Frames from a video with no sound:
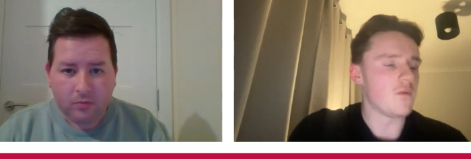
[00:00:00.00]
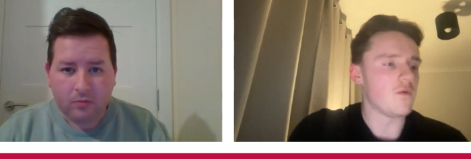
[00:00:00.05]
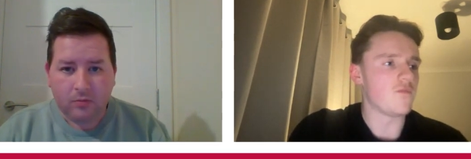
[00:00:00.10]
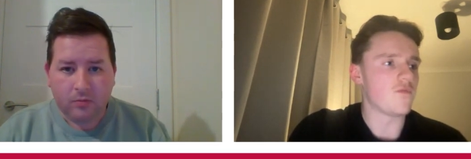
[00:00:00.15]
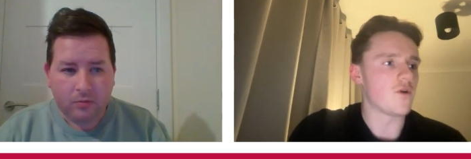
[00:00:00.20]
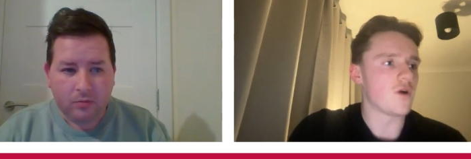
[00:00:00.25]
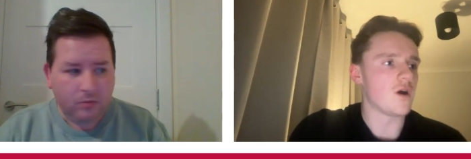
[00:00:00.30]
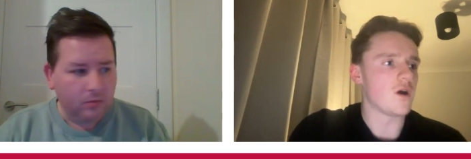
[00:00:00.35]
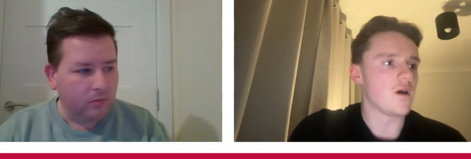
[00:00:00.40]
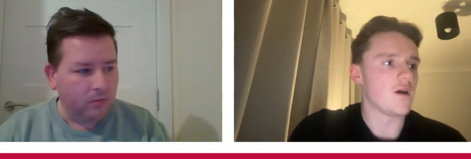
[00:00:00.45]

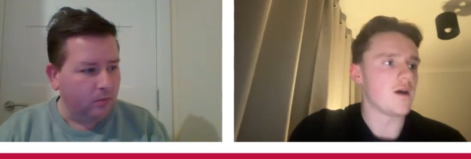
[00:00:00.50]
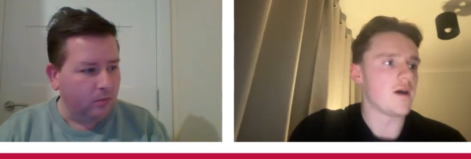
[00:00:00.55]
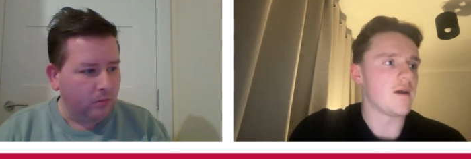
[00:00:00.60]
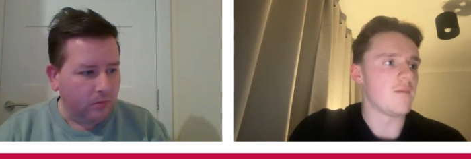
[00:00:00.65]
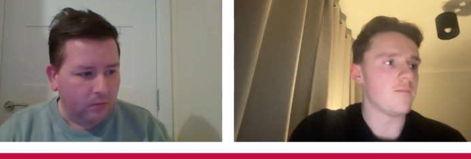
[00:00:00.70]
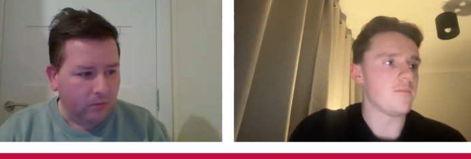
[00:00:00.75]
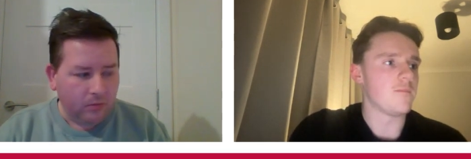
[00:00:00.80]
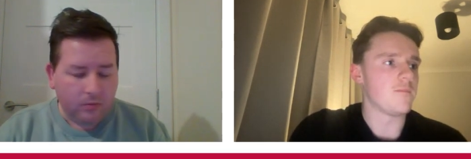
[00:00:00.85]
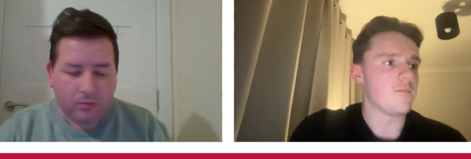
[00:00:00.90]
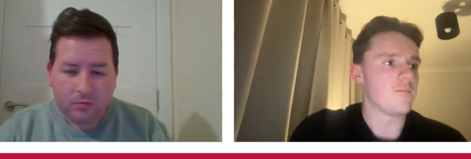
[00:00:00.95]
Speaker 1: We've got
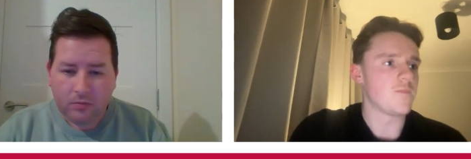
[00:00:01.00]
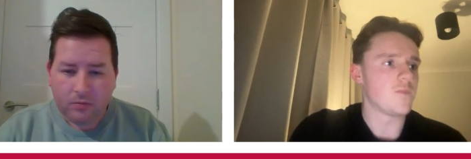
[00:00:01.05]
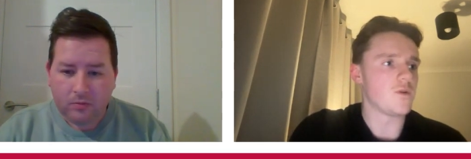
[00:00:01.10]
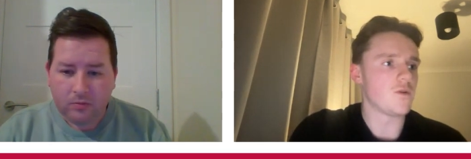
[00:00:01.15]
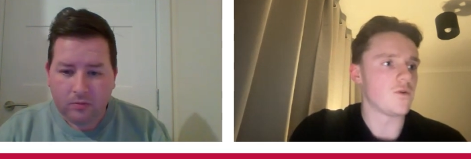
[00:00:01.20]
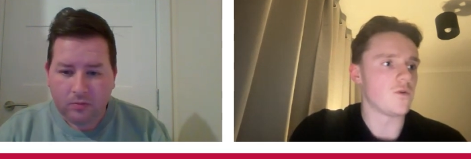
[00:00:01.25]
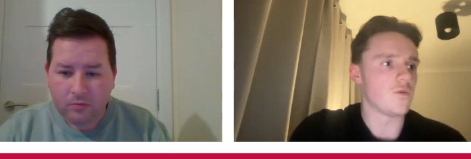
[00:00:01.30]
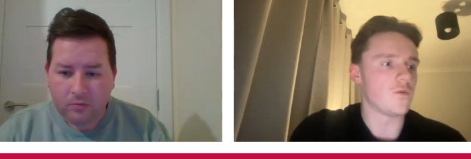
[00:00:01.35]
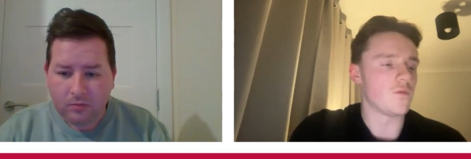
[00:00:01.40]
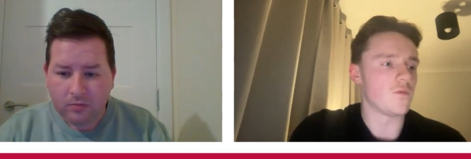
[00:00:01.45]
um, you
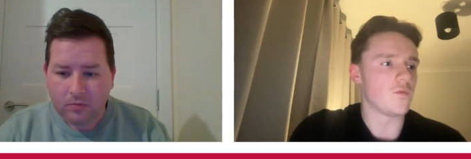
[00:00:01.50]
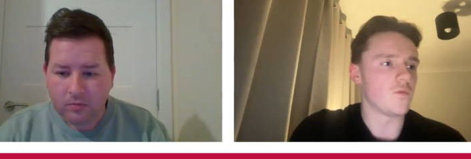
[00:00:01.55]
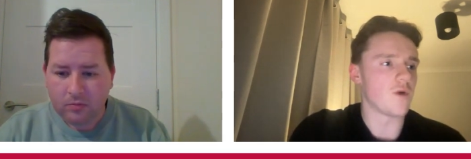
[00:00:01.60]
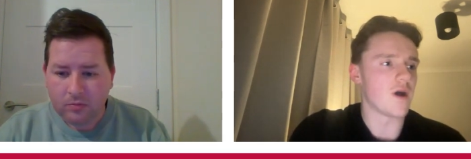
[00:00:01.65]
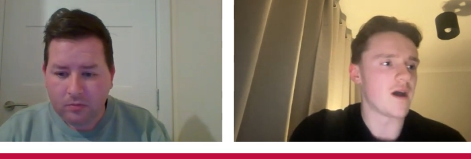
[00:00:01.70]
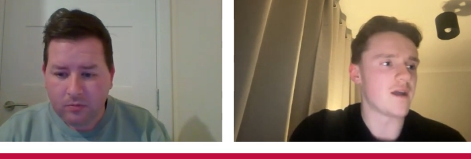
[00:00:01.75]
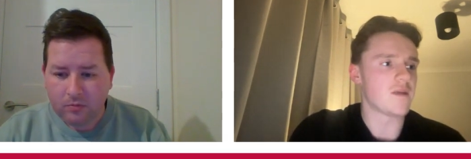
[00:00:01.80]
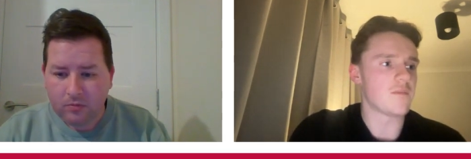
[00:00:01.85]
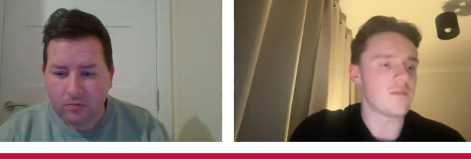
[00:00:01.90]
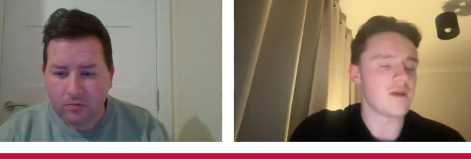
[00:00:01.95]
know we
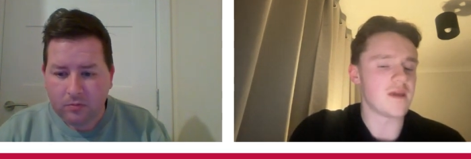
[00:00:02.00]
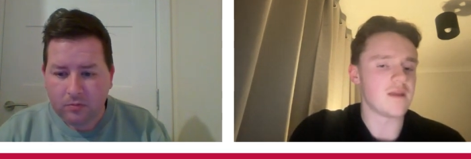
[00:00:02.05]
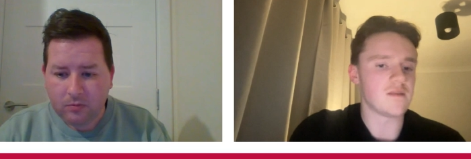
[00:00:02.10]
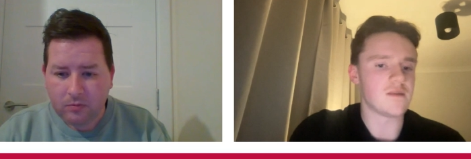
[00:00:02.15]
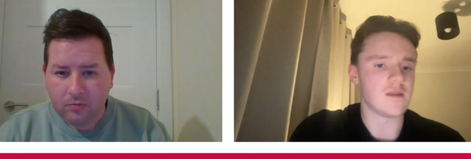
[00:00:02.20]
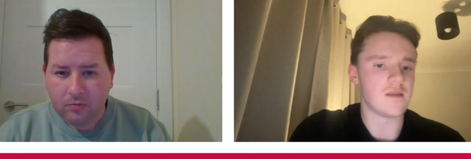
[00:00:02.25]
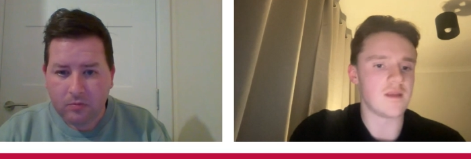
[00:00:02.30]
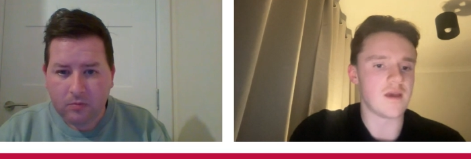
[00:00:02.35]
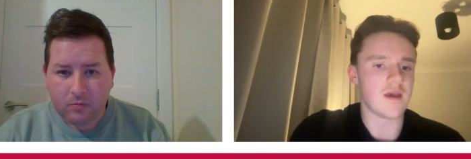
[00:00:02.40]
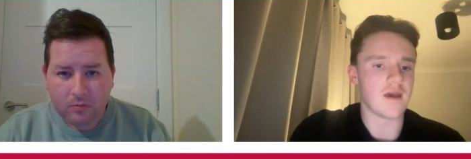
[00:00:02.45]
had a meeting
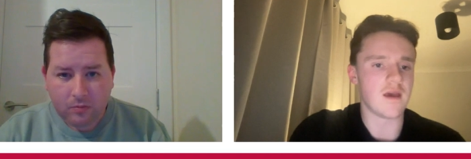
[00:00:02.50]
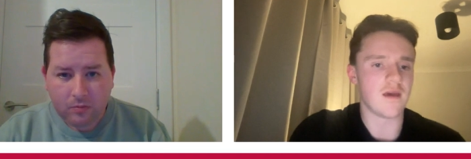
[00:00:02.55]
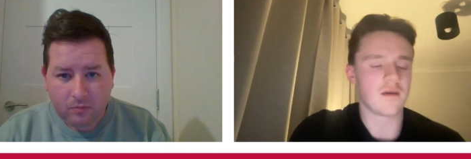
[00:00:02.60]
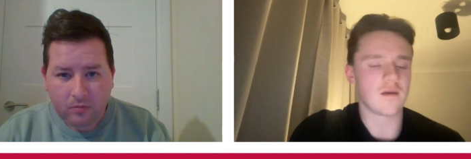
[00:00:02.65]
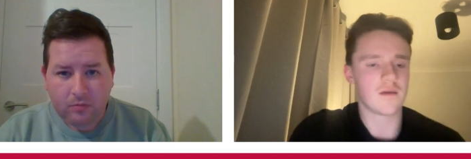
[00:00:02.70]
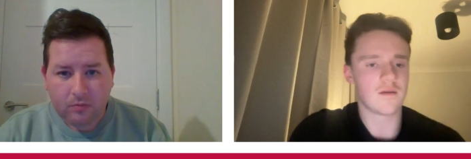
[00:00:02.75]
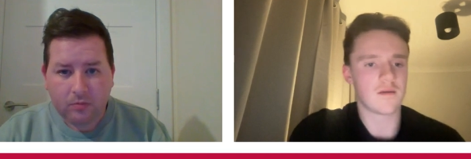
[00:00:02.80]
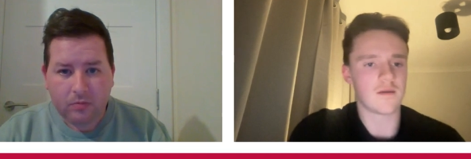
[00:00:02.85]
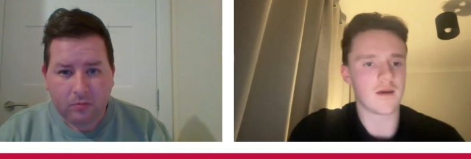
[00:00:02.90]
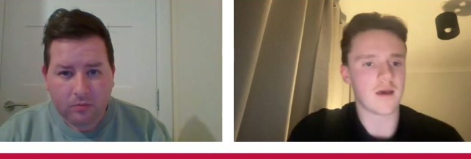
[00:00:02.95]
today
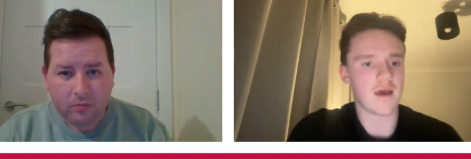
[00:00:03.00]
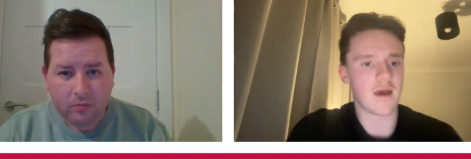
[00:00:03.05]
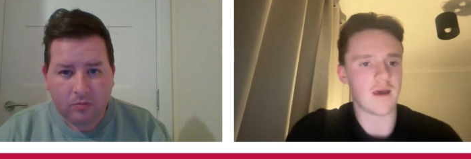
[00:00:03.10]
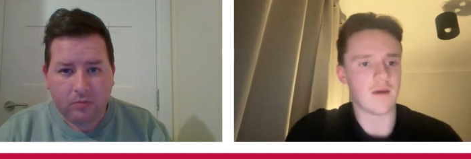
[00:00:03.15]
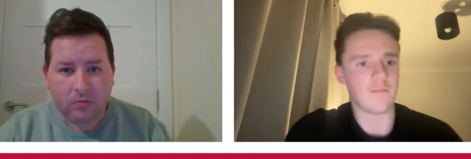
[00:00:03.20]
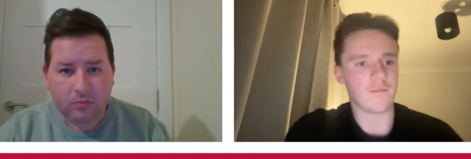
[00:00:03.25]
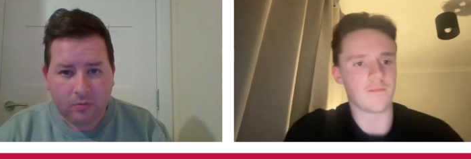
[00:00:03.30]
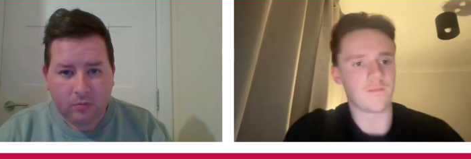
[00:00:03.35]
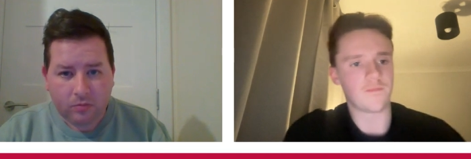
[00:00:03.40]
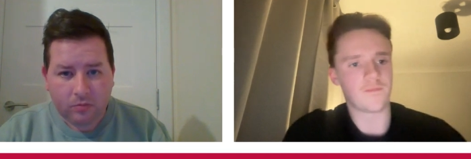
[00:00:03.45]

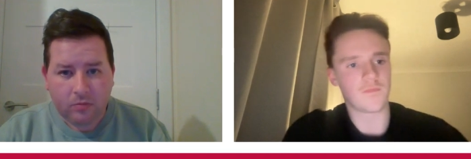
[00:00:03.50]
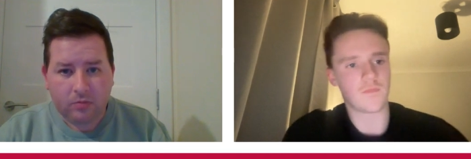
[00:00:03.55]
um,